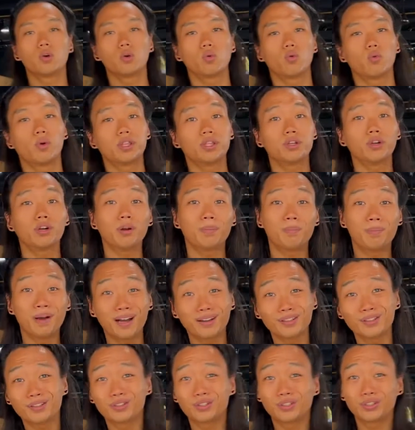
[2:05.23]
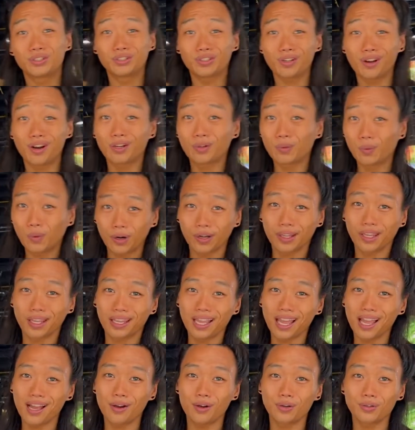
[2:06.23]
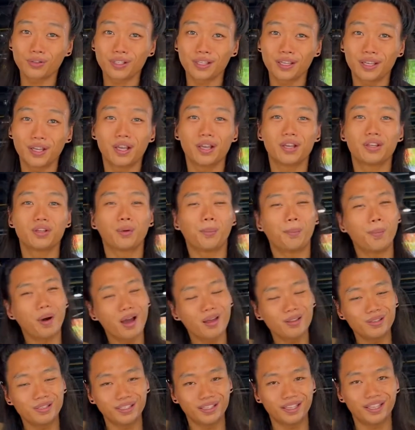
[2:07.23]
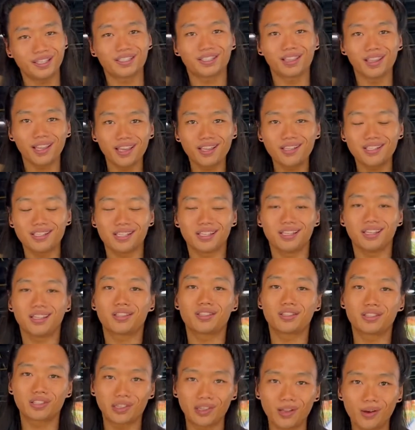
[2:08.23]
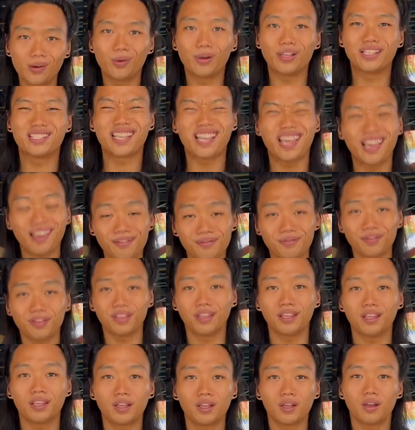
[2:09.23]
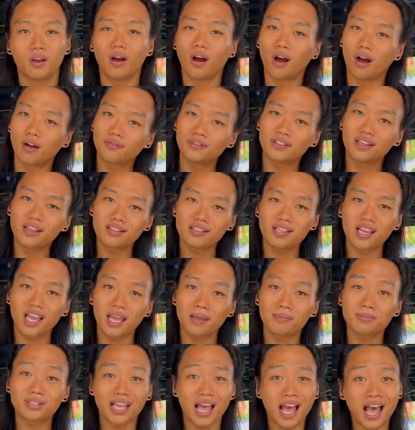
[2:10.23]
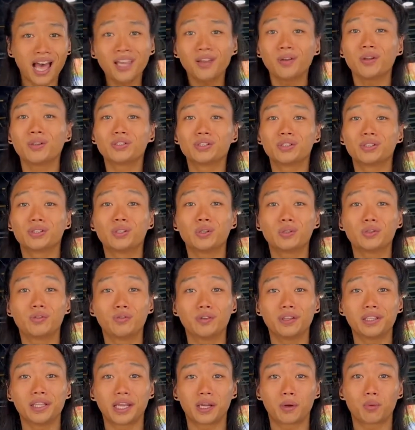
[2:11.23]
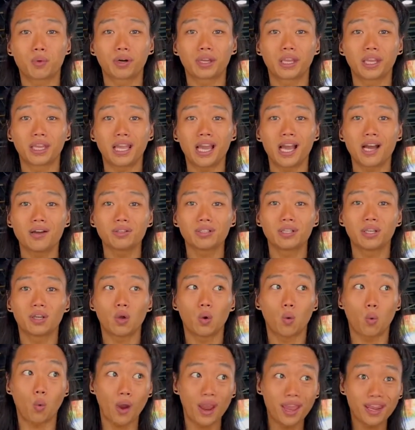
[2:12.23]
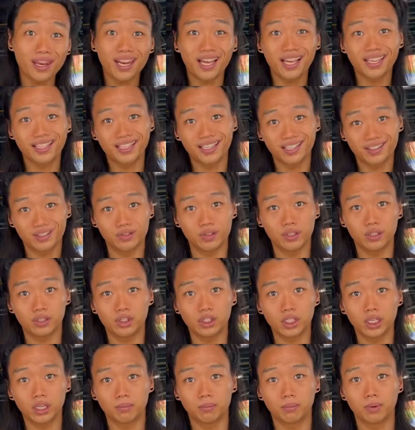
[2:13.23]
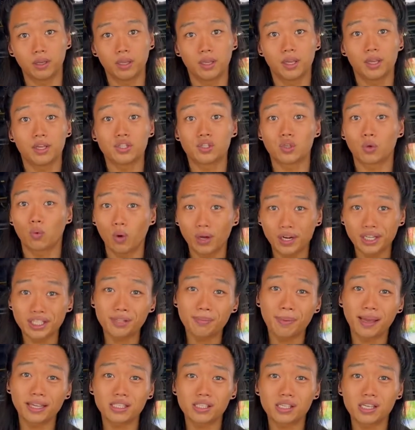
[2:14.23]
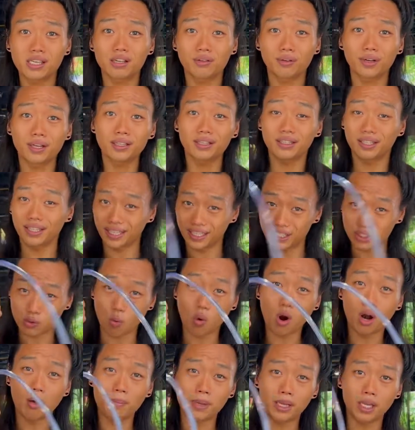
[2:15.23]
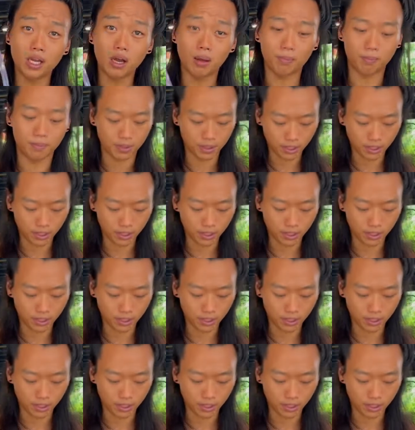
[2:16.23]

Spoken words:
when you're about to start working out, your body is lazy, it's slow, it's heavy. Oftentimes, I also don't feel like working out when I get to the gym. So what is my secret? It's warming up.